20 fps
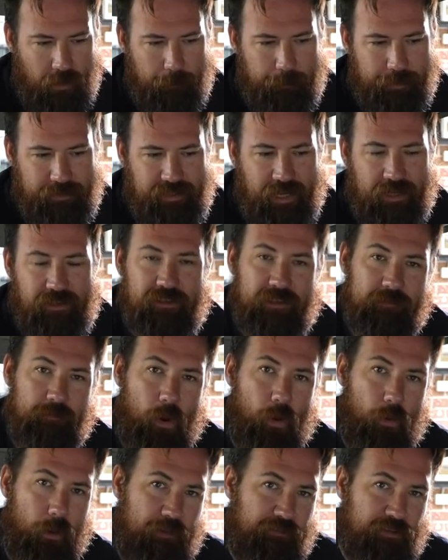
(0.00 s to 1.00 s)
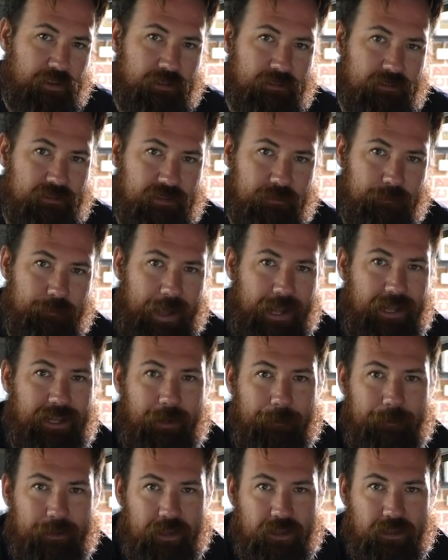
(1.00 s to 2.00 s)
Potentially more evidence to back
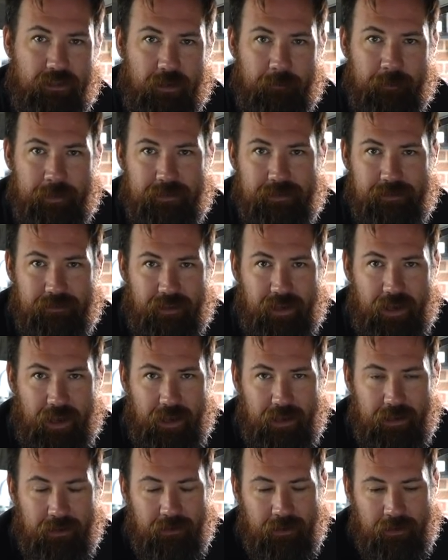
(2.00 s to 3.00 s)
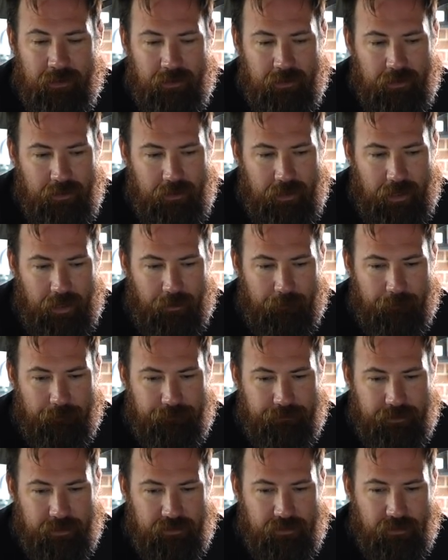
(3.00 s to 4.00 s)
up the kilometres of the car.
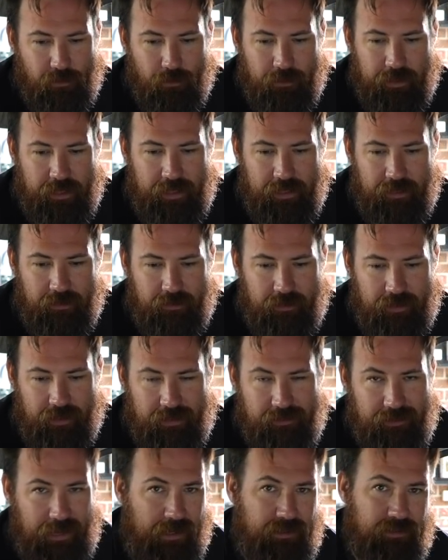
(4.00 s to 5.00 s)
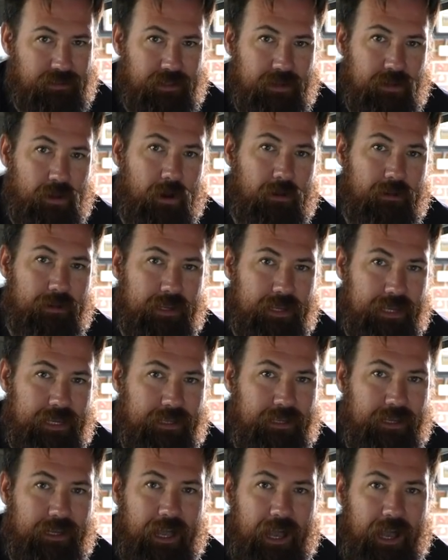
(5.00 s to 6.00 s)
The toolkit is actually not
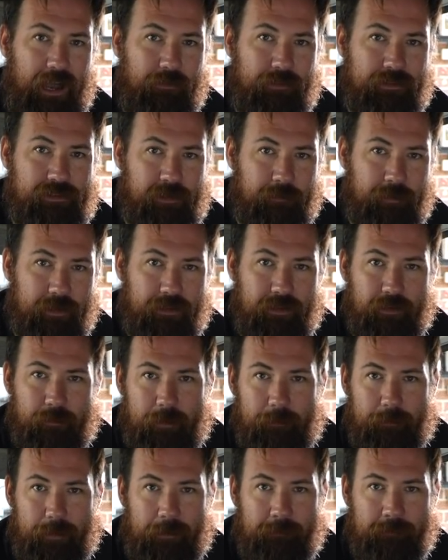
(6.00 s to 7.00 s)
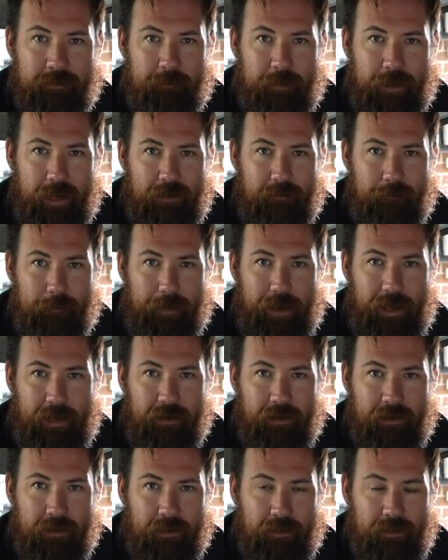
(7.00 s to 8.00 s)
in the car, which I'm a little bit bummed about,
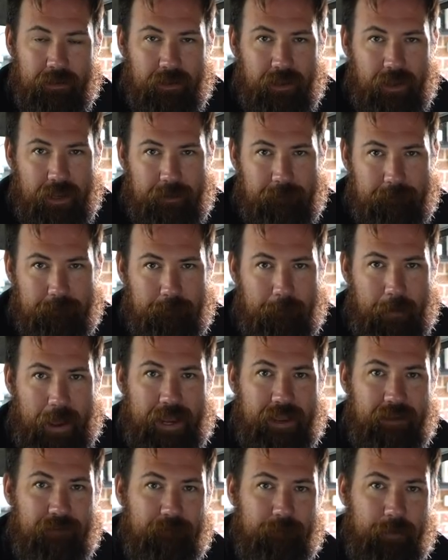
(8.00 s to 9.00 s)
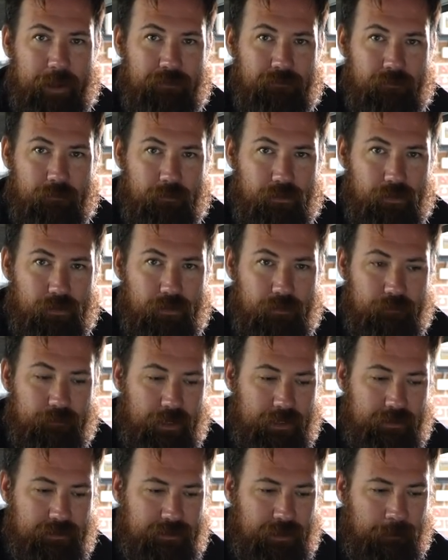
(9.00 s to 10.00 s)
but it may have been removed,
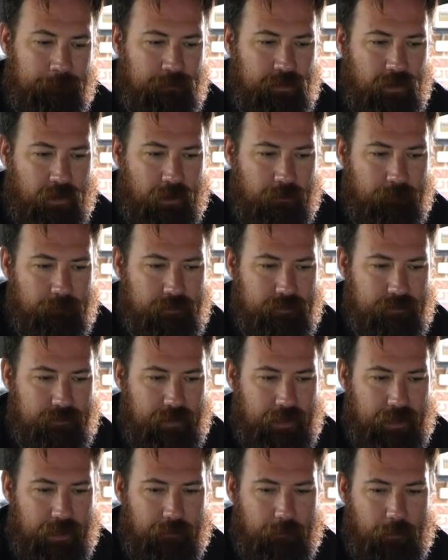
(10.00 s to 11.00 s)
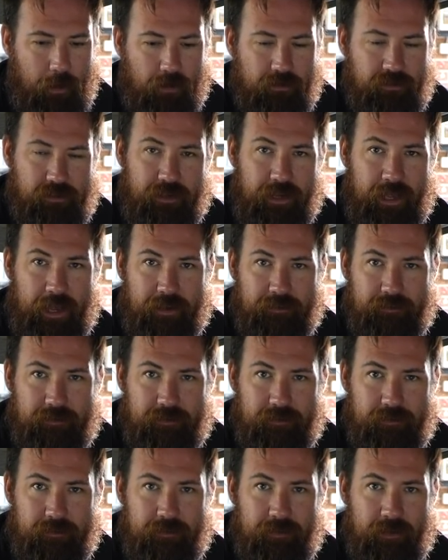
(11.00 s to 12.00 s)
and sometimes auction
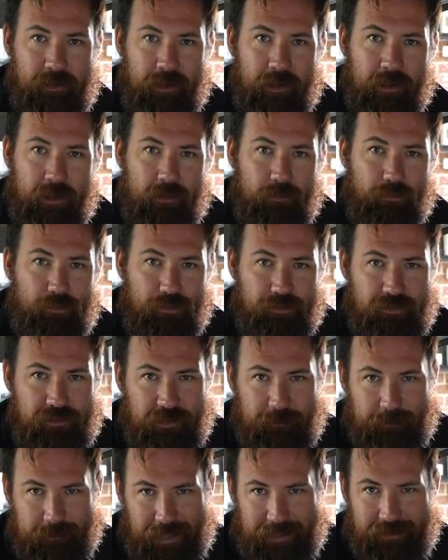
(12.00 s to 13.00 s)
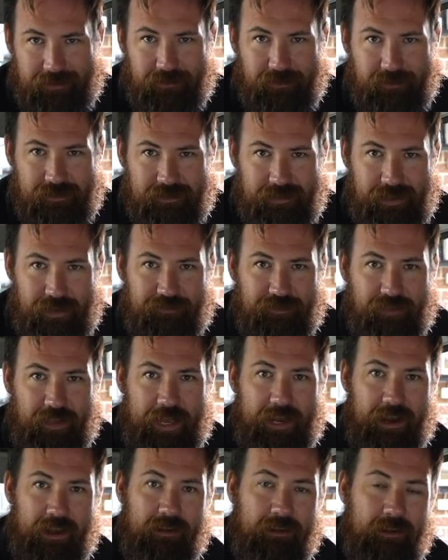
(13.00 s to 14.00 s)
houses will ship that sort of stuff
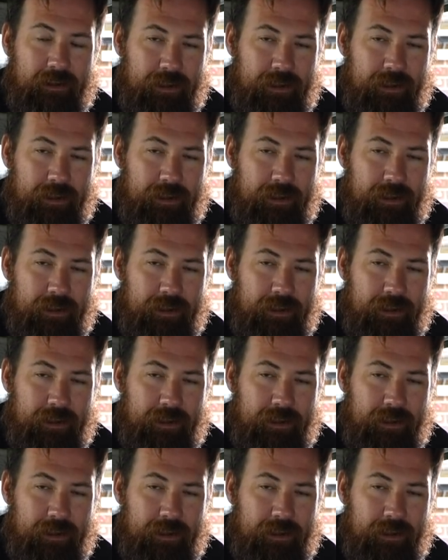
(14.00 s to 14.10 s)
later.